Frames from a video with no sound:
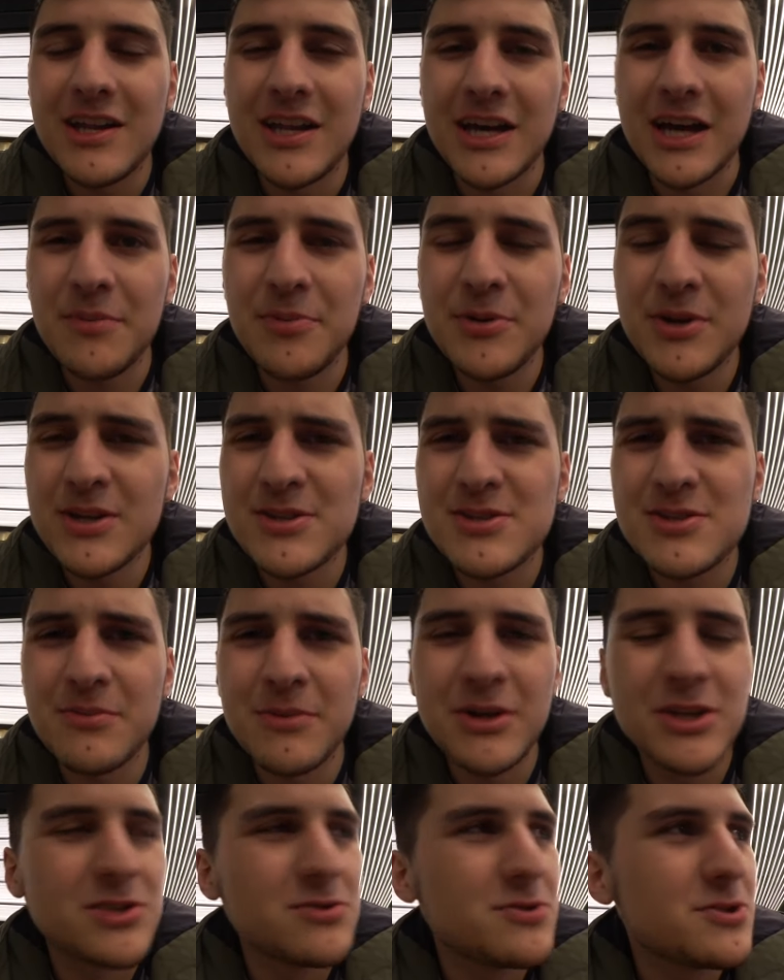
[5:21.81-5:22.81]
Like I put out so
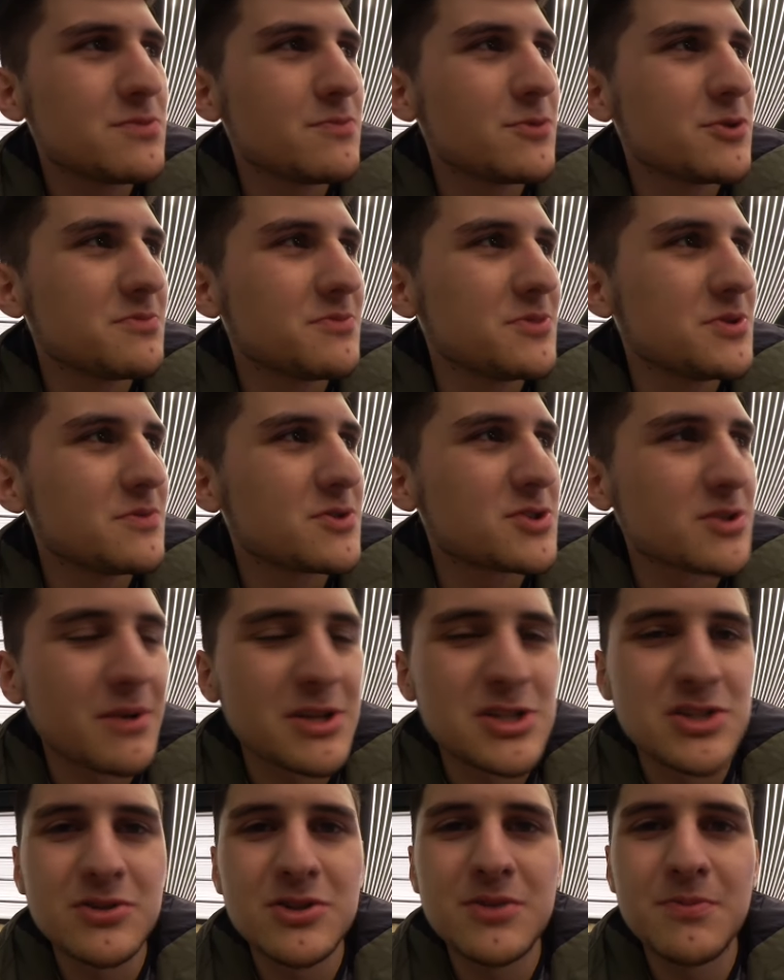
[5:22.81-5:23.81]
much YouTube, so
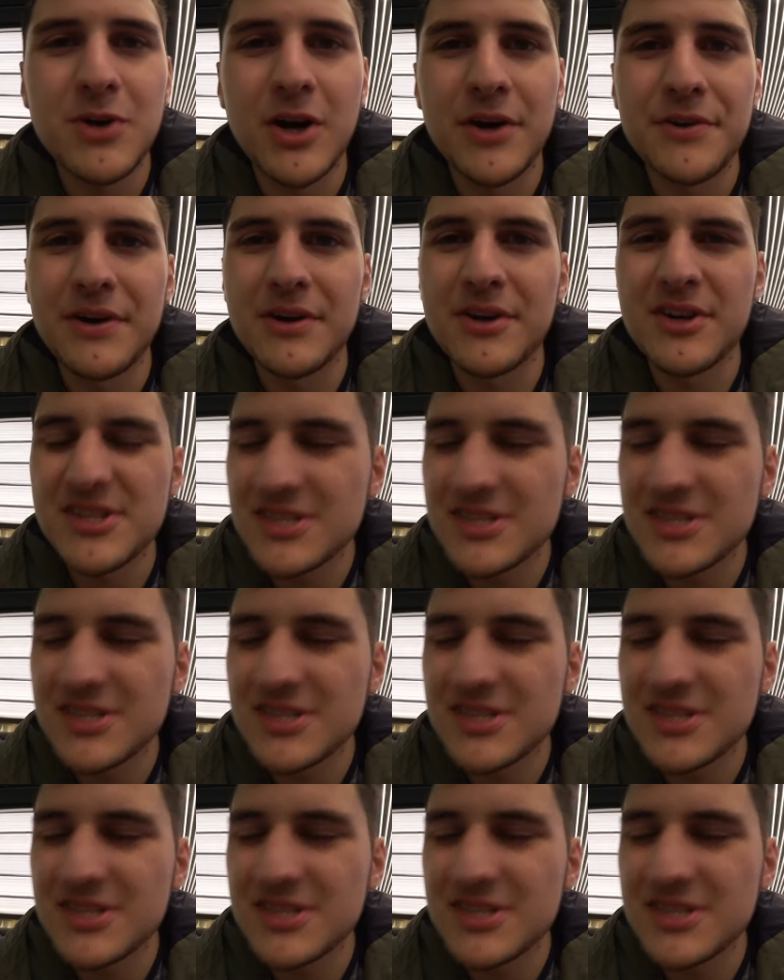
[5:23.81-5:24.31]
much YouTube content.